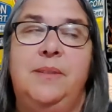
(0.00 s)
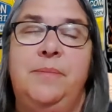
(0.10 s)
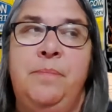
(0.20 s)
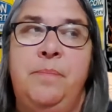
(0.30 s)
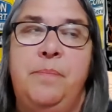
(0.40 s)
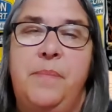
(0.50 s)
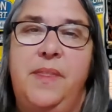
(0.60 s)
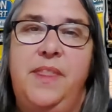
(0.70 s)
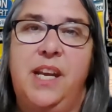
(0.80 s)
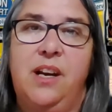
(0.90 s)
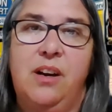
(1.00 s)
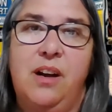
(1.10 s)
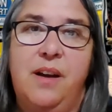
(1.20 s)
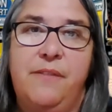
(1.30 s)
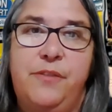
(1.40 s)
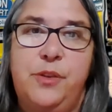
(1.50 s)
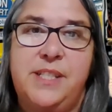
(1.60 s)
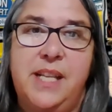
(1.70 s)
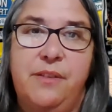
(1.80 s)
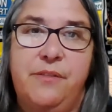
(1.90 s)
Their food
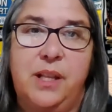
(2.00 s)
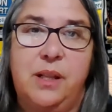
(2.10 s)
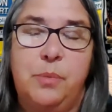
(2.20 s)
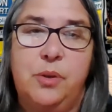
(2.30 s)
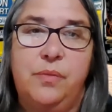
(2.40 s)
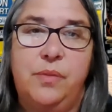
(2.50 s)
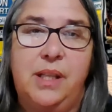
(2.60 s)
is now available.